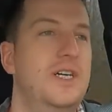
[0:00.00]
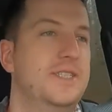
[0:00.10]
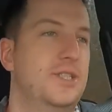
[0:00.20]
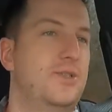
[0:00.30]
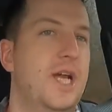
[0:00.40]

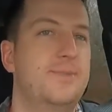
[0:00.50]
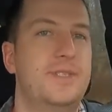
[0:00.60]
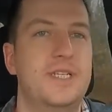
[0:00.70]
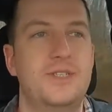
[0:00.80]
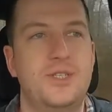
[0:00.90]
The straps
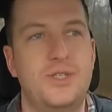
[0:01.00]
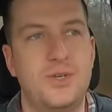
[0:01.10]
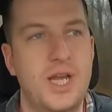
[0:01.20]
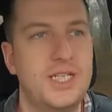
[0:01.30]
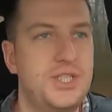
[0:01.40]
didn't
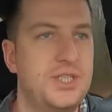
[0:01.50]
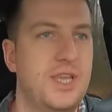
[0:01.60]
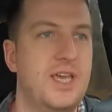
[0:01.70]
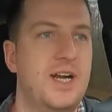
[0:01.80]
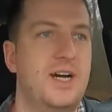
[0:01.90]
stretch.
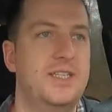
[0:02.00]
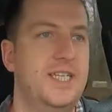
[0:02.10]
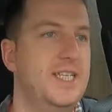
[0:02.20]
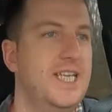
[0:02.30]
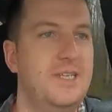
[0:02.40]
They
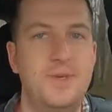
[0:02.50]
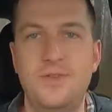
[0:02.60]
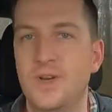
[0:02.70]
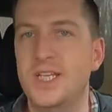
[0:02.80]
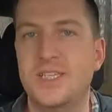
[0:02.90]
didn't need to be
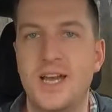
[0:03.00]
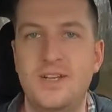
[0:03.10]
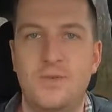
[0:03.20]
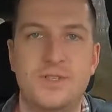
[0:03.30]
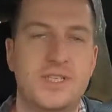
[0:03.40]

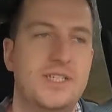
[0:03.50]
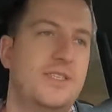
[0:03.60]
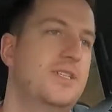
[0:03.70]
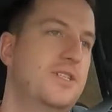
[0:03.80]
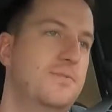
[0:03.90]
retightened once I
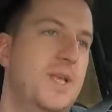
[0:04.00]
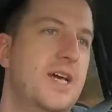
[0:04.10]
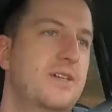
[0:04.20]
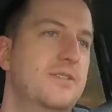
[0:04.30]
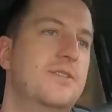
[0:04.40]
cinched them
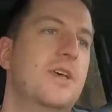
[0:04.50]
down.